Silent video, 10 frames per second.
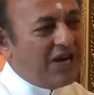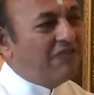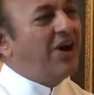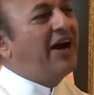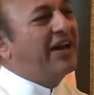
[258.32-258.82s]

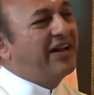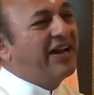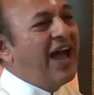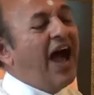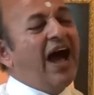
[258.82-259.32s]
Bhagavan
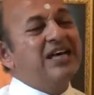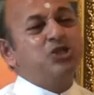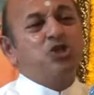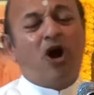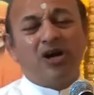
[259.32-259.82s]

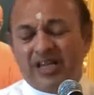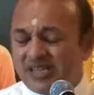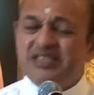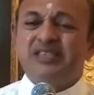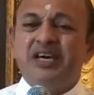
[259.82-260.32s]
has taught
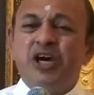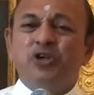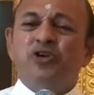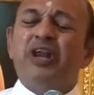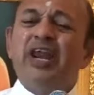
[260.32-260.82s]
us
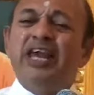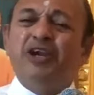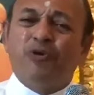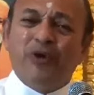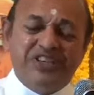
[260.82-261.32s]
to
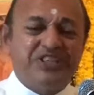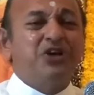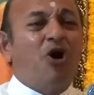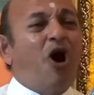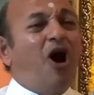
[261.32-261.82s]

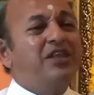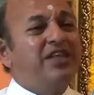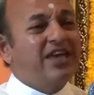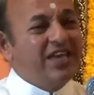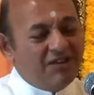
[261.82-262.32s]
relinquish all
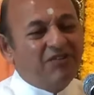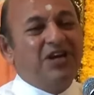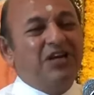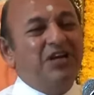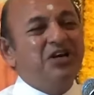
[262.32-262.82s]
the
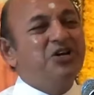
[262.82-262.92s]
evil